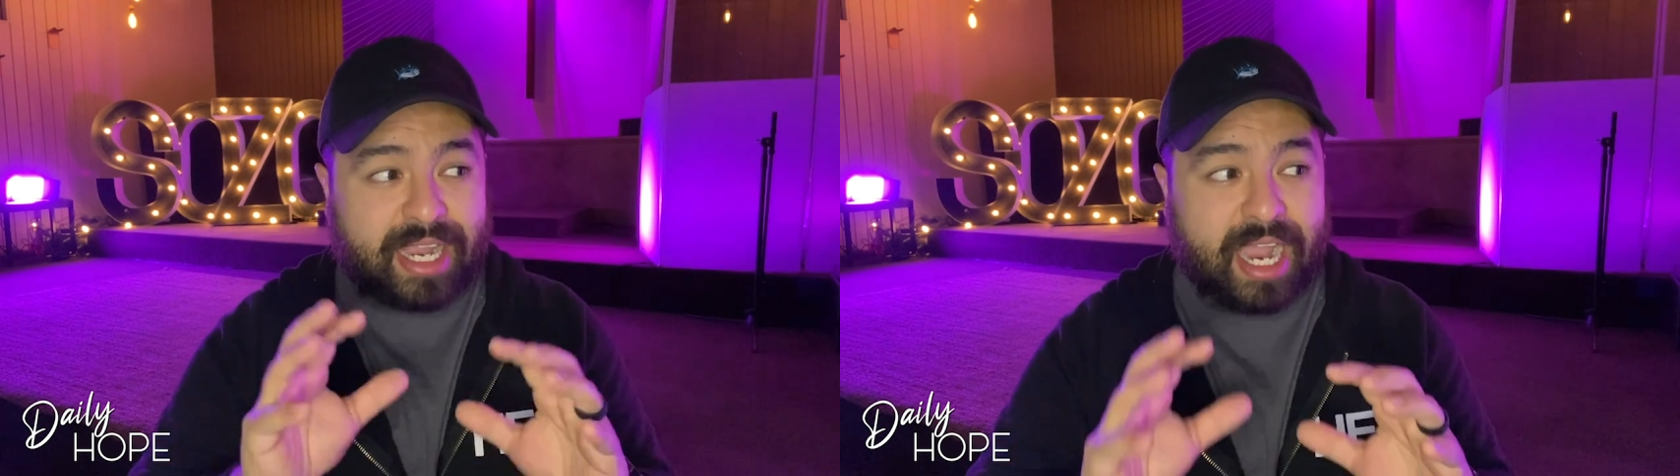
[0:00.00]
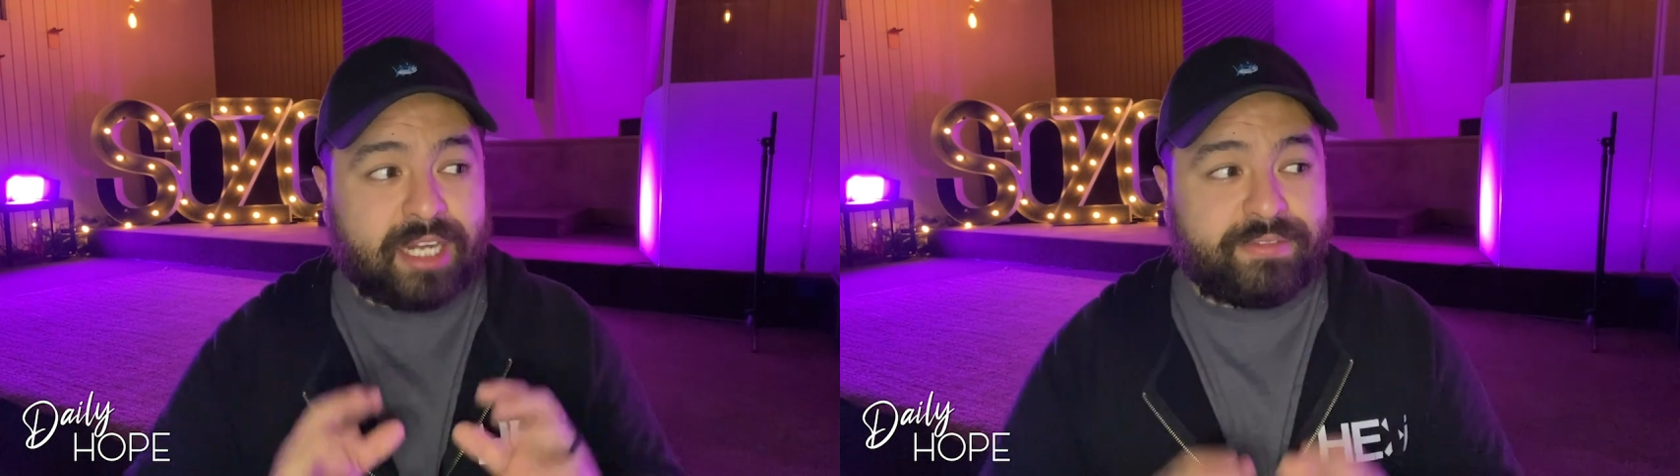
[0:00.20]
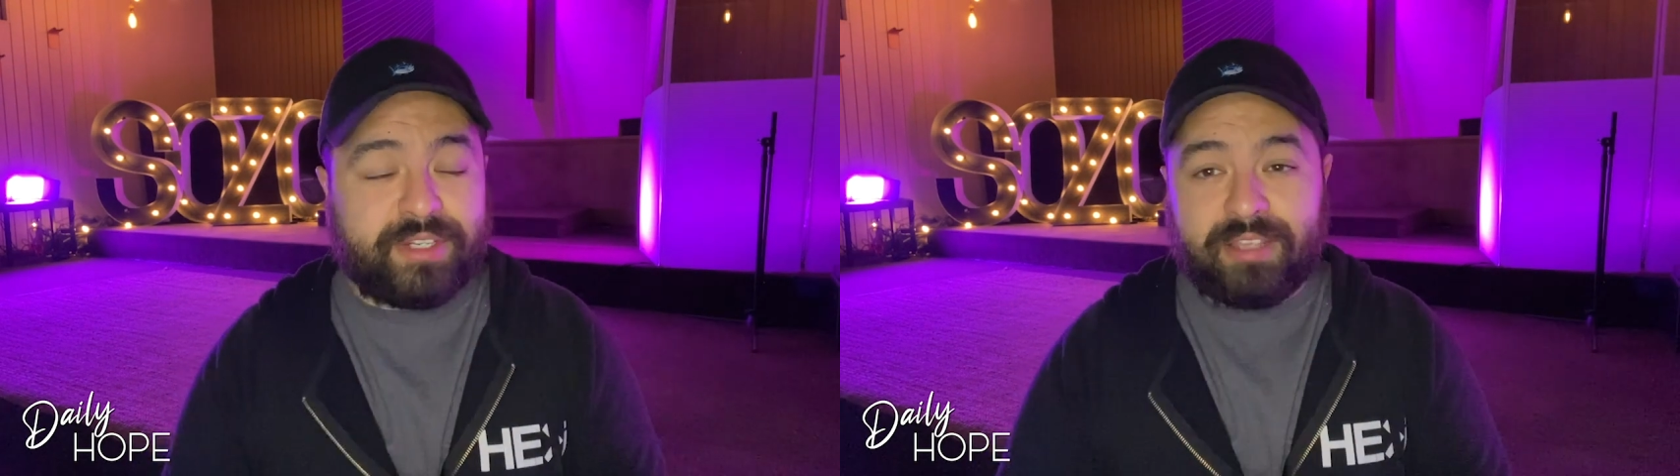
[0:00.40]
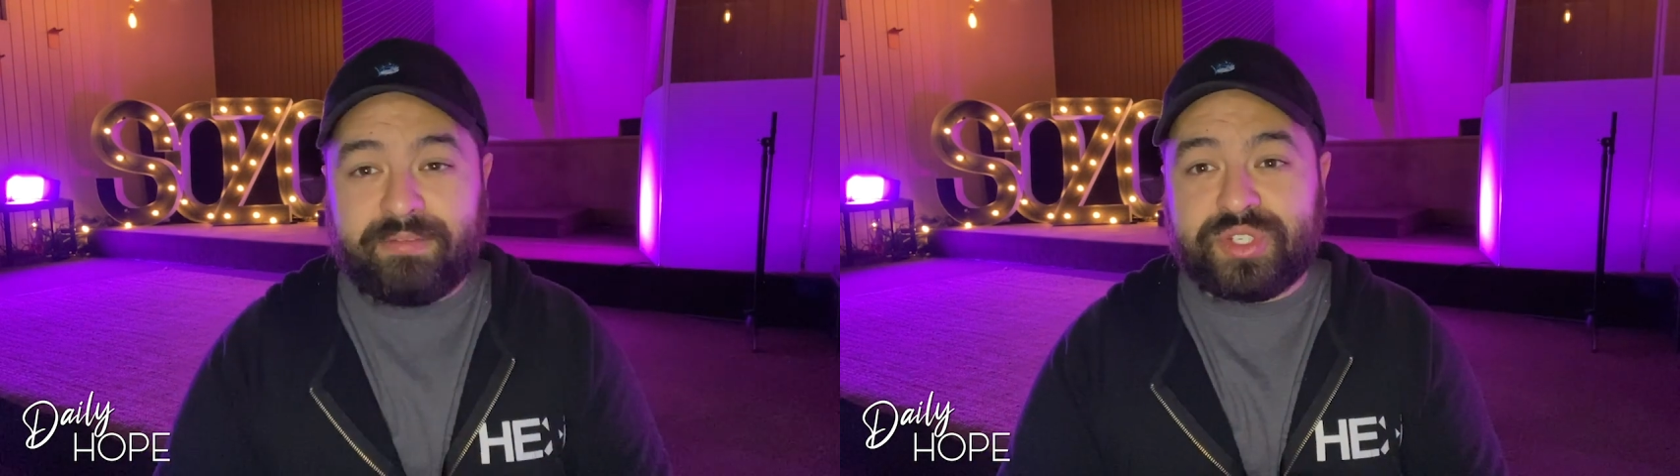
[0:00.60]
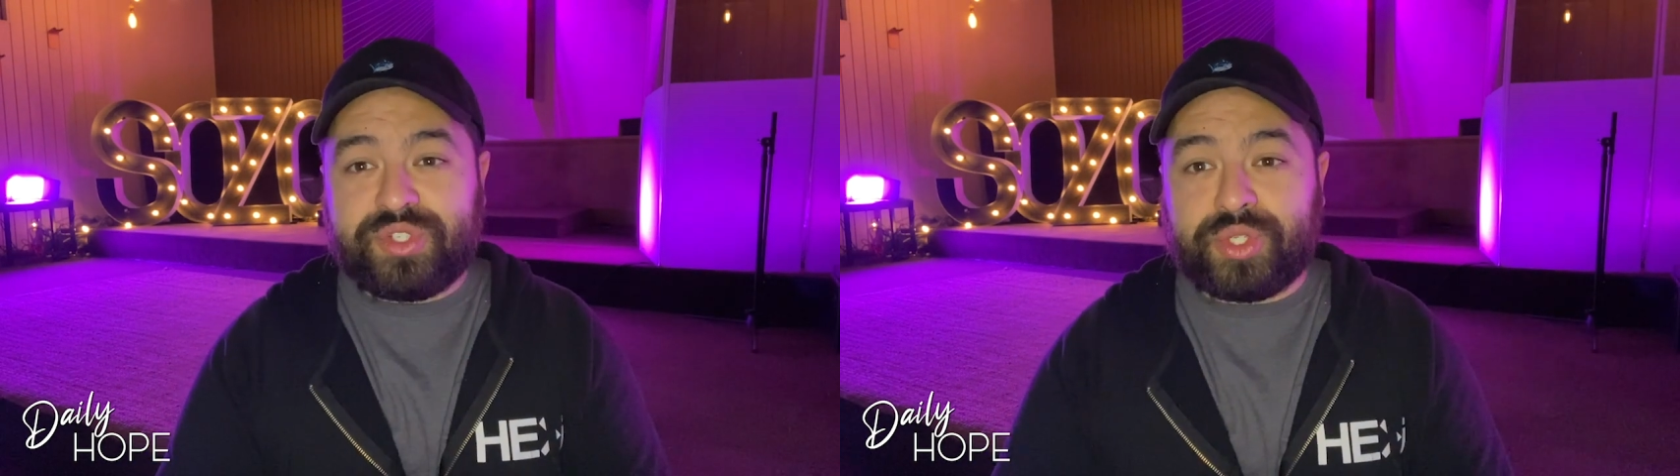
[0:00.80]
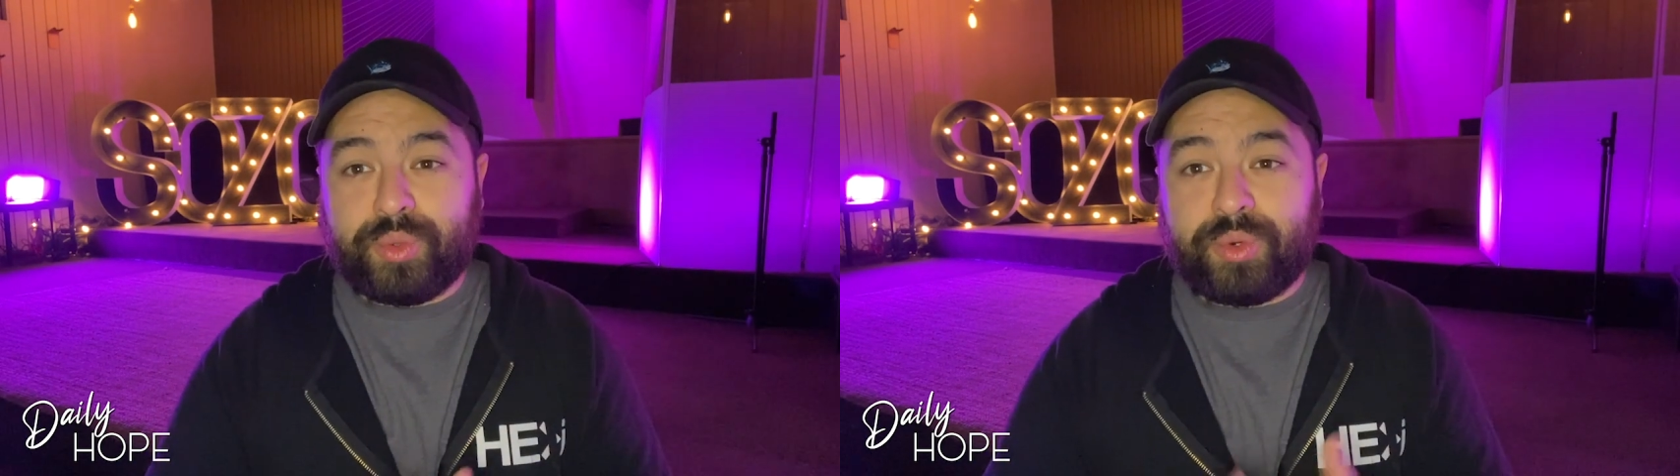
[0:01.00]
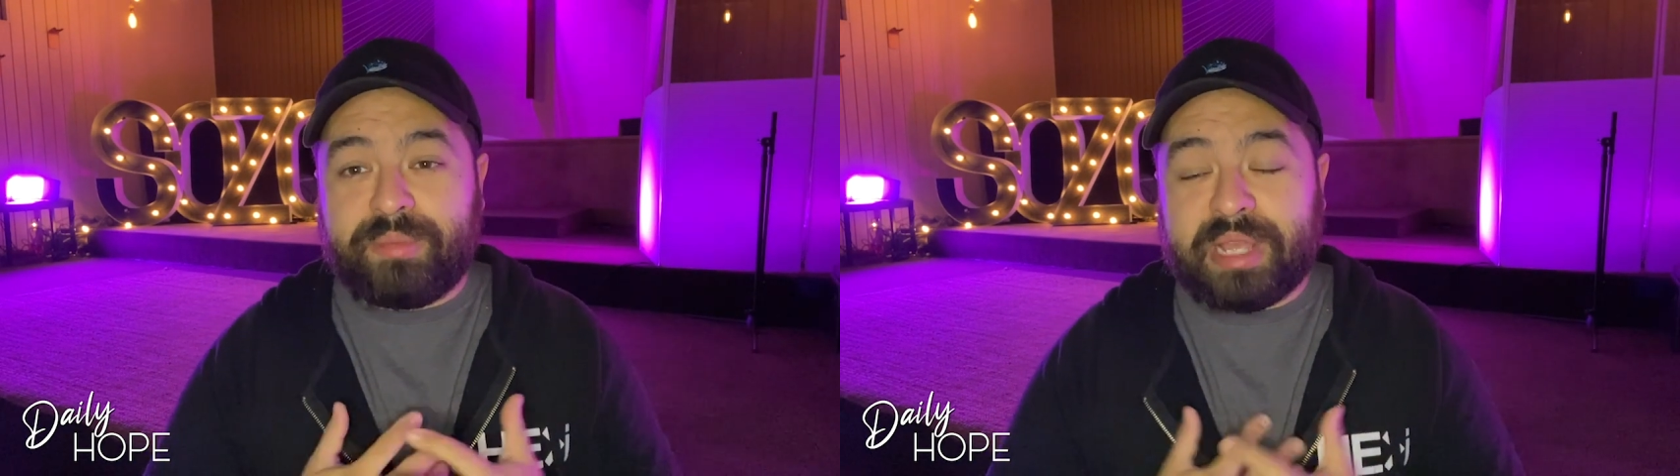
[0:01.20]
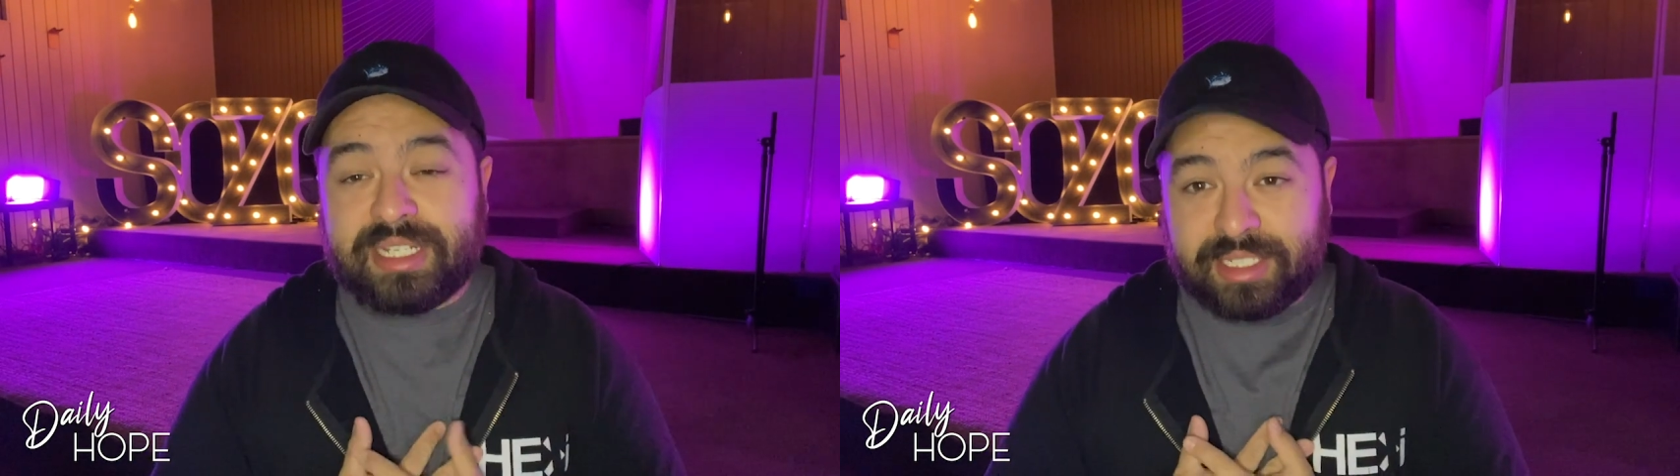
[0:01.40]
kind of forgiveness through
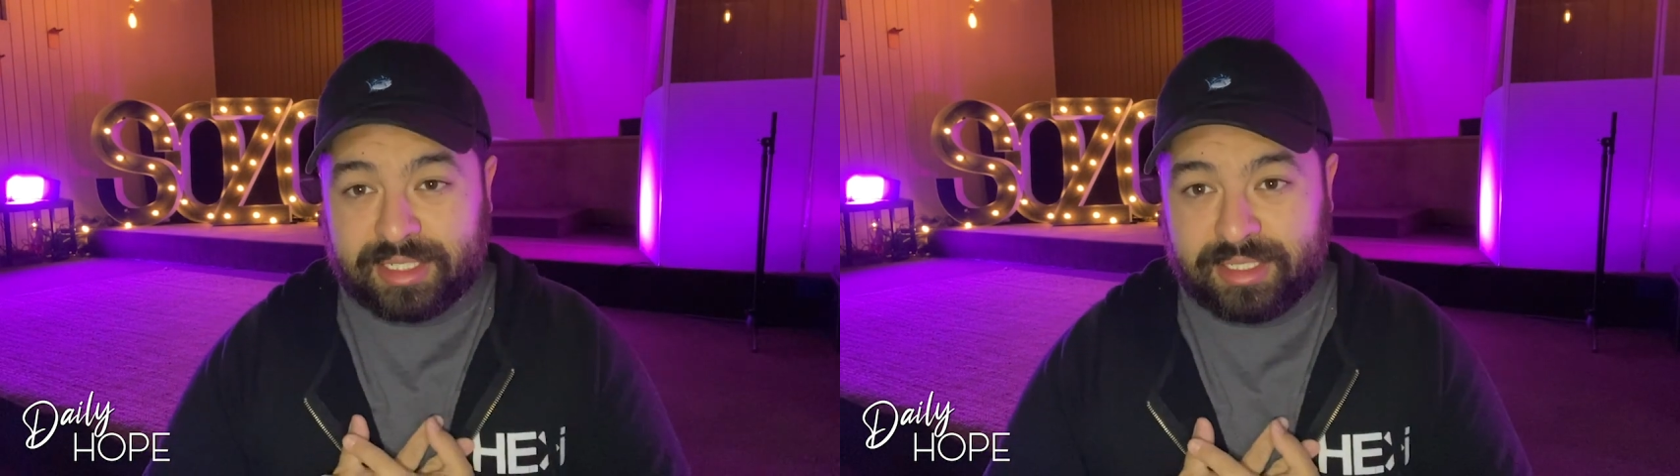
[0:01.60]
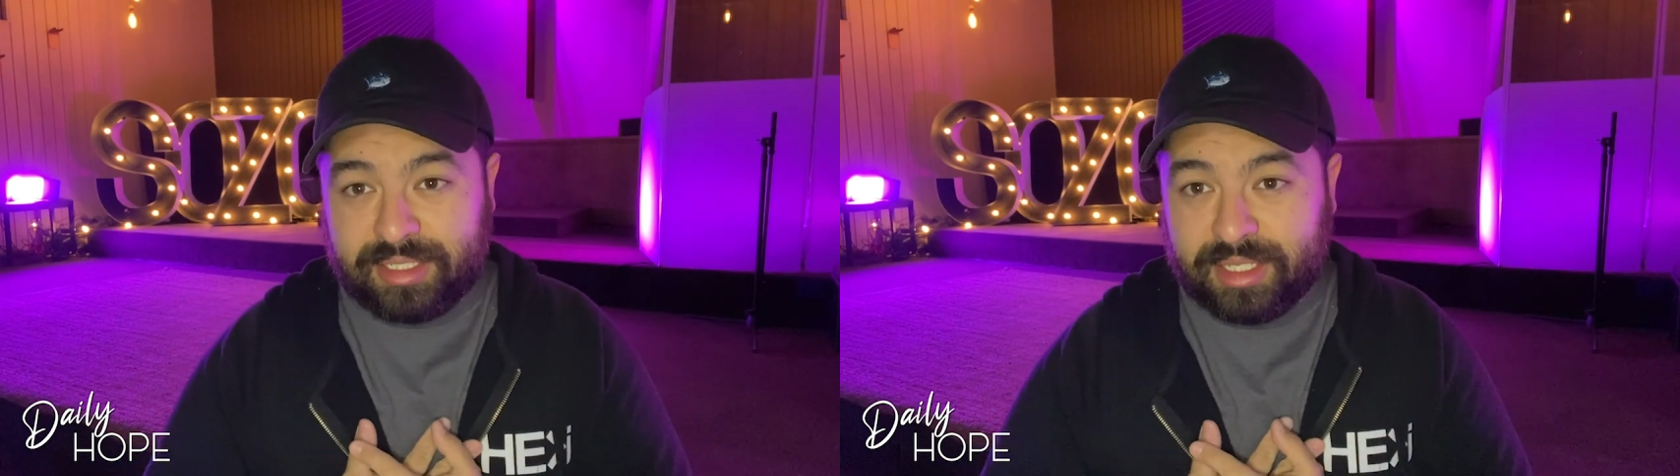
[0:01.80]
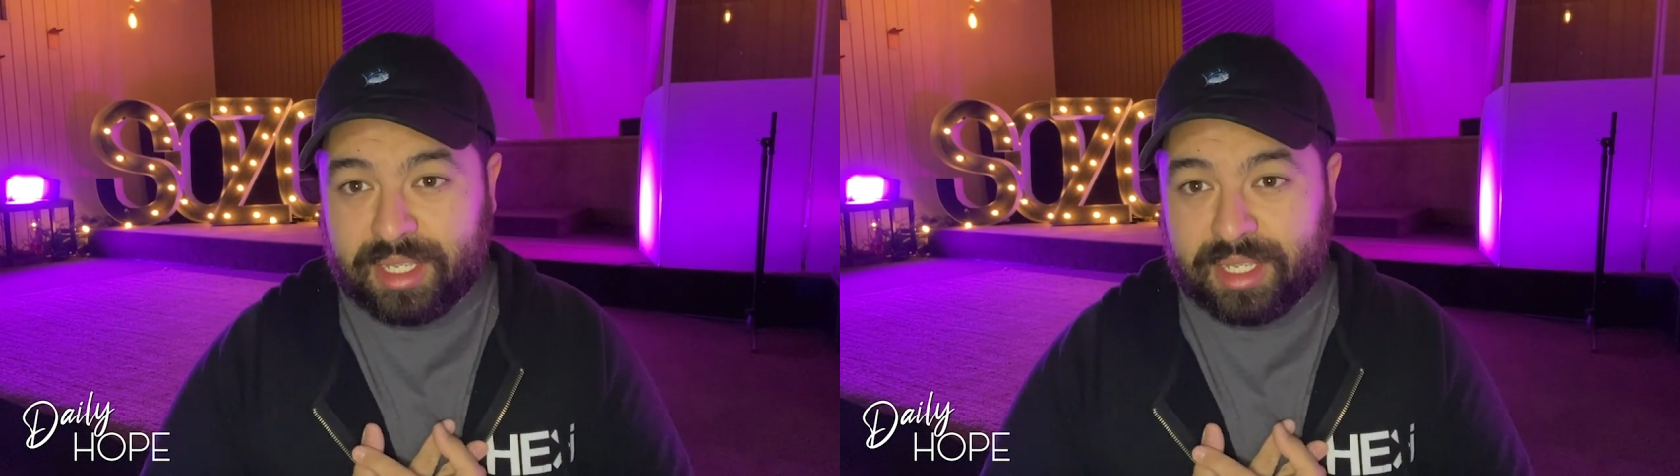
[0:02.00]
repentance,